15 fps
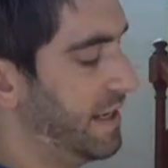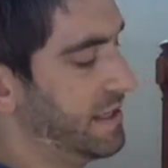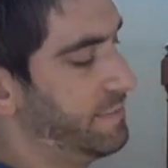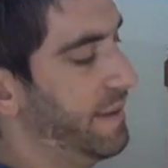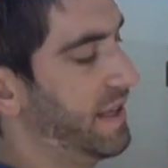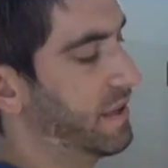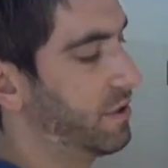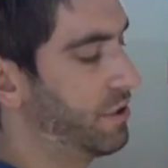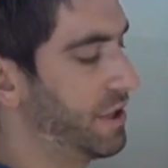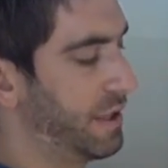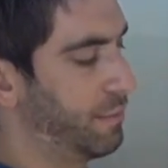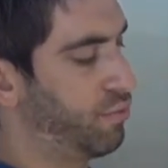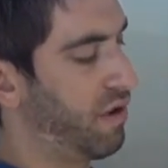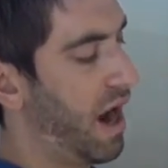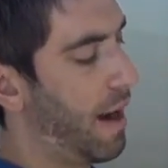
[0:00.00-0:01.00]
has been learned
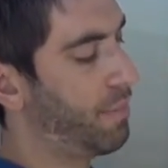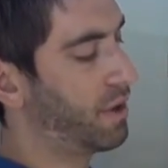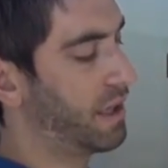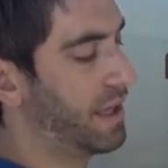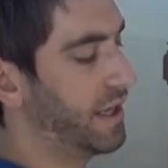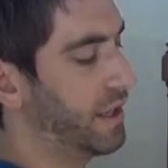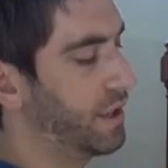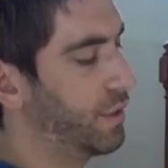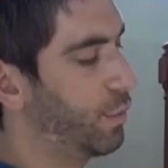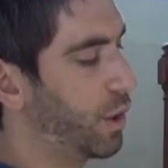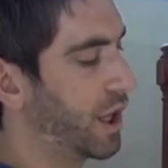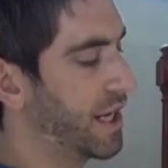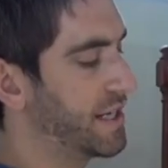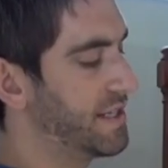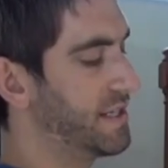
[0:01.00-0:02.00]
in properly,
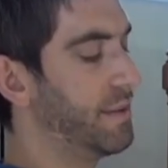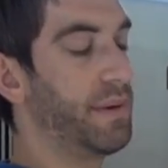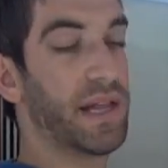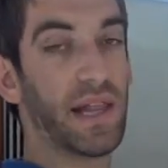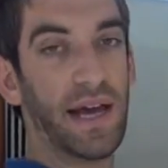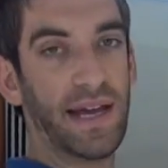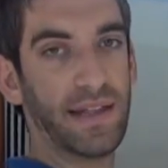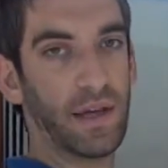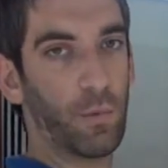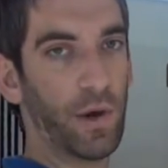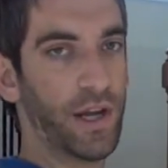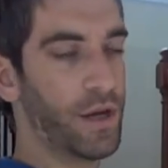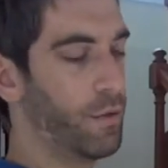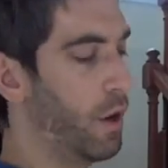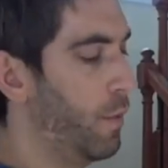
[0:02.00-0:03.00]
we're going to simulate the
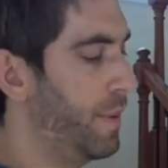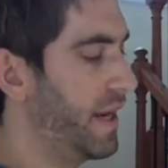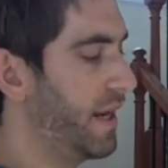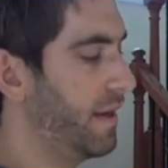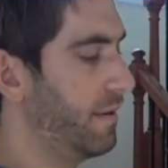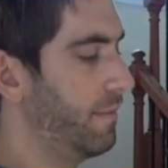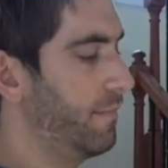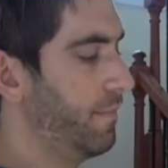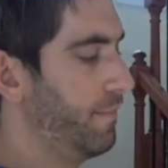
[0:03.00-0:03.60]
window opening.